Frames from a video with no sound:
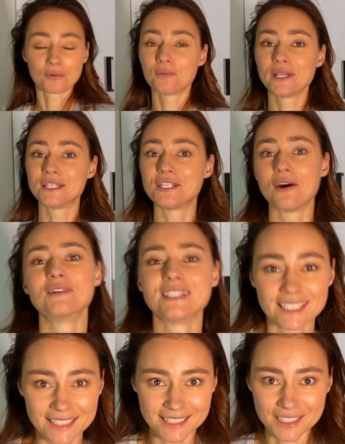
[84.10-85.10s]
We don't
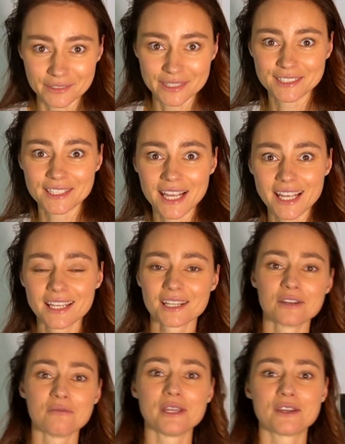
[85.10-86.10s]
need Siri today
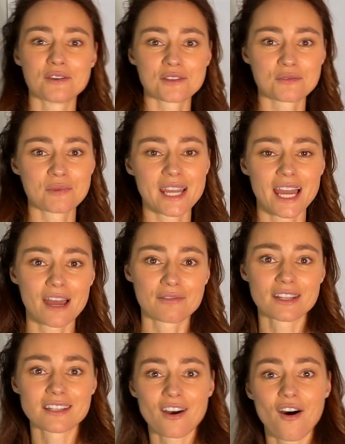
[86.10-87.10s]
because we have
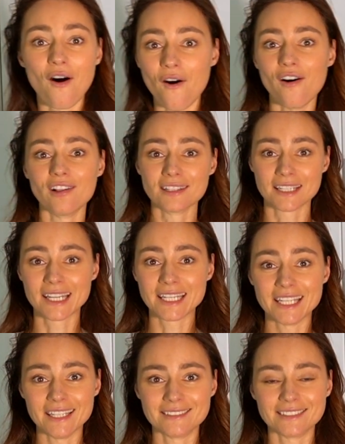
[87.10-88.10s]
it all in
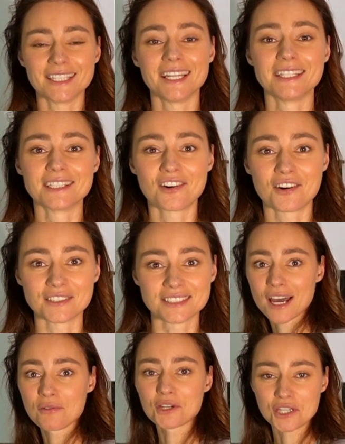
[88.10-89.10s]
here in the heart.
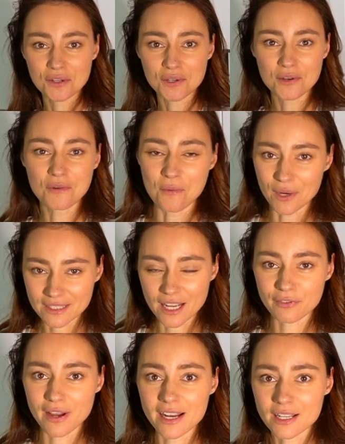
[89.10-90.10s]
I will show you what kind
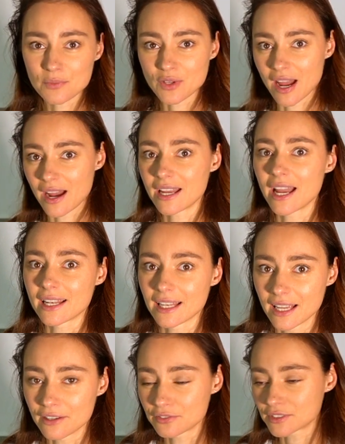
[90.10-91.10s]
of items I have
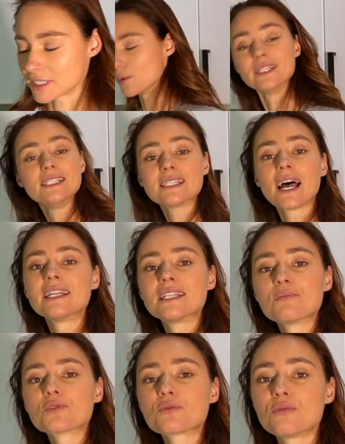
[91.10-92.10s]
left. With these
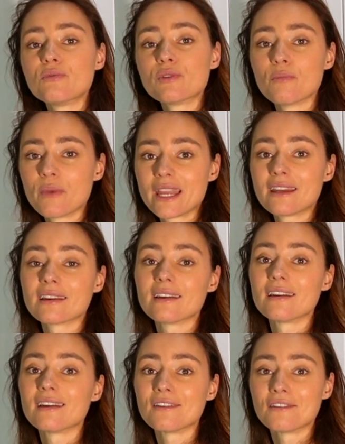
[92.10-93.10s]
items we will make
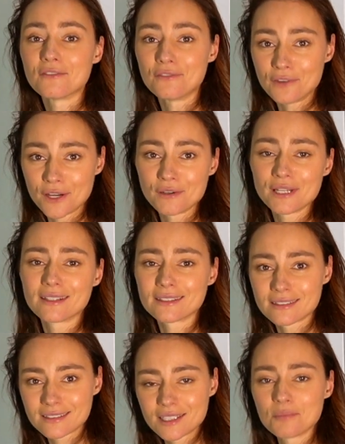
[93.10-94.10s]
a very
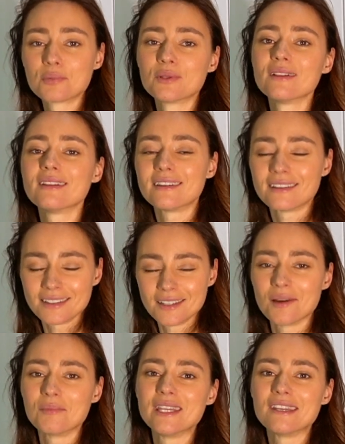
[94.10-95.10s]
simple,
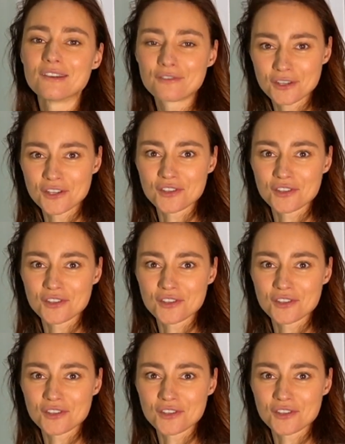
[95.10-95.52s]
yummy fish